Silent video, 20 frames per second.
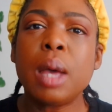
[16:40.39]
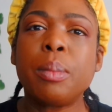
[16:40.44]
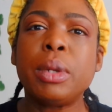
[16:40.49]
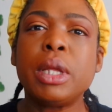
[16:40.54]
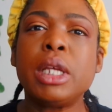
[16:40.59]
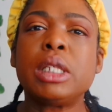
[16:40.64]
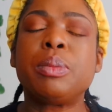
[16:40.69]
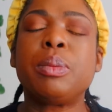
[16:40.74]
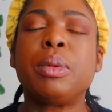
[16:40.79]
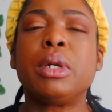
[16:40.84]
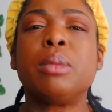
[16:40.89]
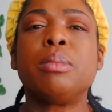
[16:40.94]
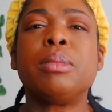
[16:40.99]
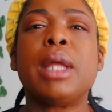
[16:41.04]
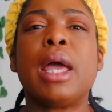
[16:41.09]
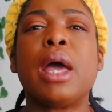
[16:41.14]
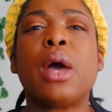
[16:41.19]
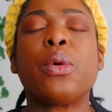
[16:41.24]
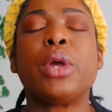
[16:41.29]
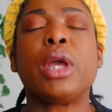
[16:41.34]
please put them
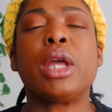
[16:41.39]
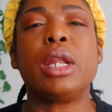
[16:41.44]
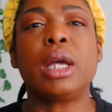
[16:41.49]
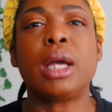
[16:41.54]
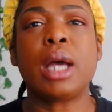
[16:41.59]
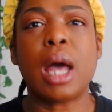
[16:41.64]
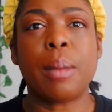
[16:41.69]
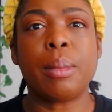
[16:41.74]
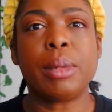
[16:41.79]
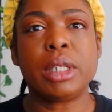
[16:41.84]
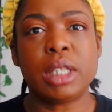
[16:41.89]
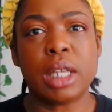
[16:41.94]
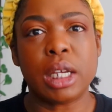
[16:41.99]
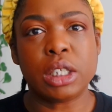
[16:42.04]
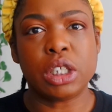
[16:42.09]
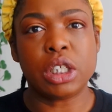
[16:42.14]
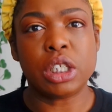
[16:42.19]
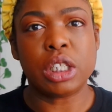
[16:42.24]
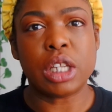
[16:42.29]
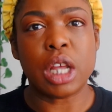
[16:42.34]
down in the comment
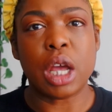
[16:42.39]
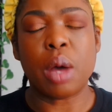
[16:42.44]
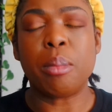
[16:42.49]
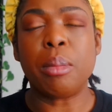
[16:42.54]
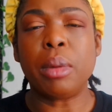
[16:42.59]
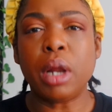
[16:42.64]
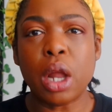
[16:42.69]
sections down